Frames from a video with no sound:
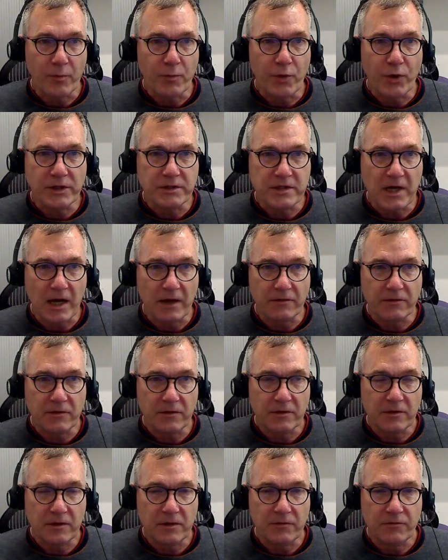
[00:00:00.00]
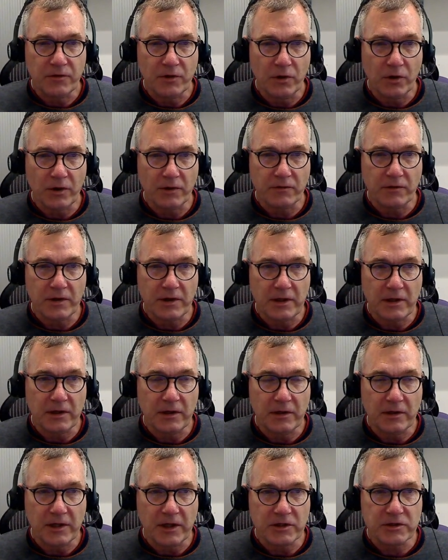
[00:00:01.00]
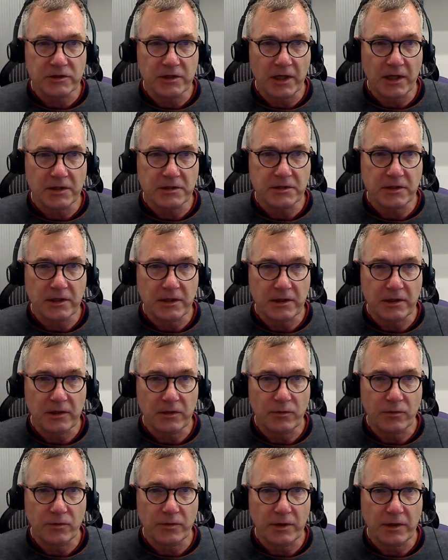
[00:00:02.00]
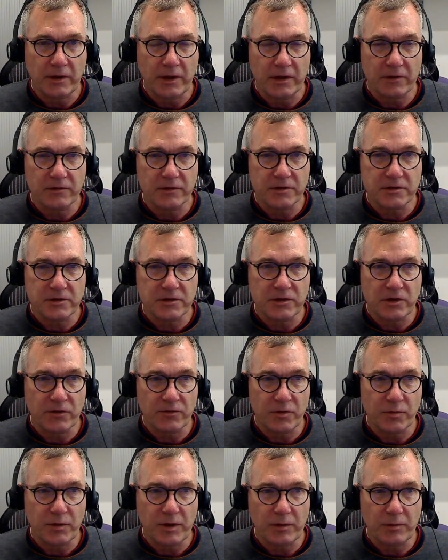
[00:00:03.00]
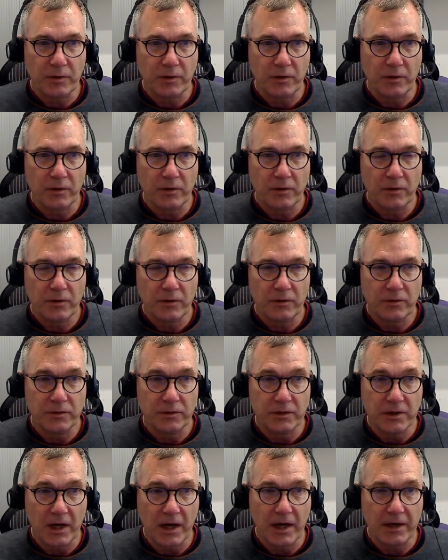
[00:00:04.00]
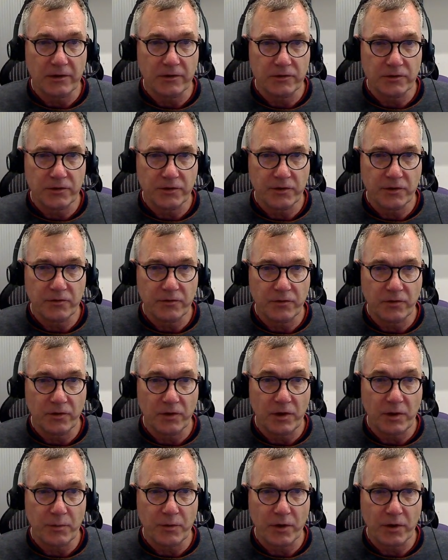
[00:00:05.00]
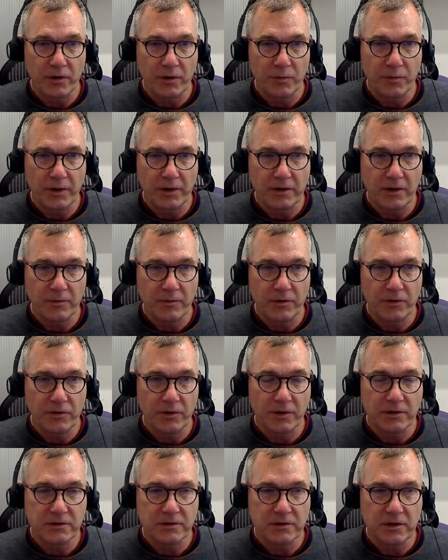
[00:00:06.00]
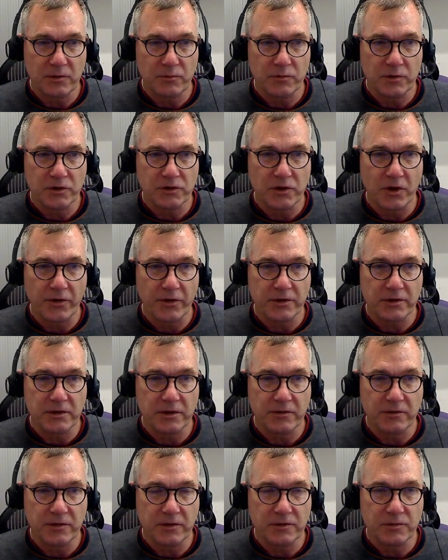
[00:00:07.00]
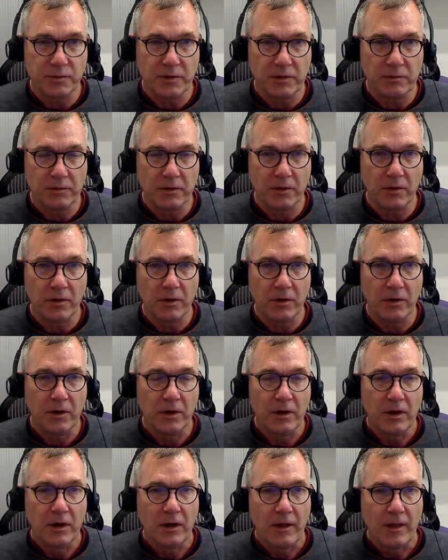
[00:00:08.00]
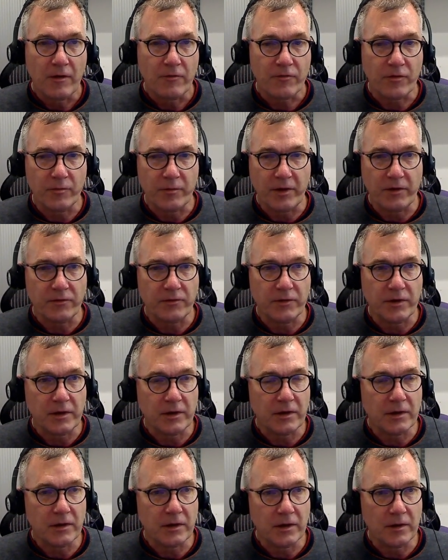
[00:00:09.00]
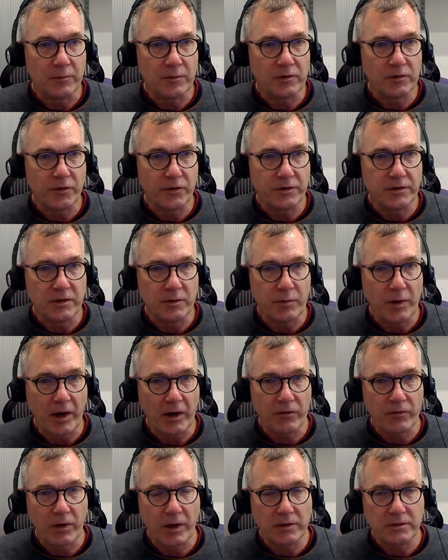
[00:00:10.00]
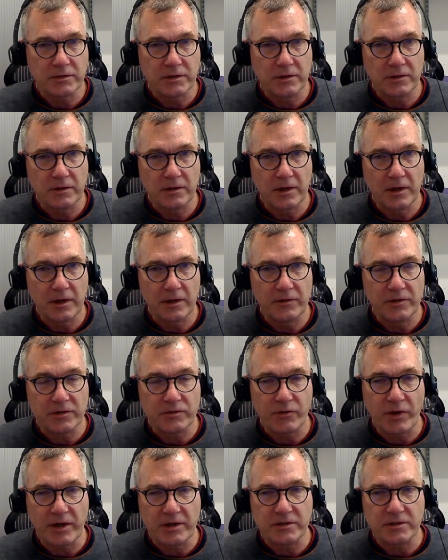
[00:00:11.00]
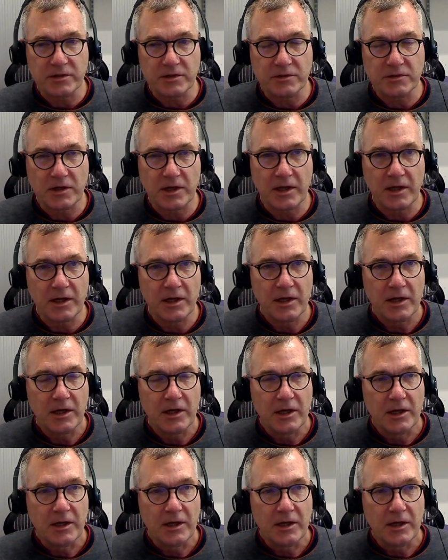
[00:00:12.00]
want to point out, if you look at the nationality or the ethnicity of the people who died during the early part of the pandemic, you can see majority of these people are from ethnic and minority backgrounds, and this raises a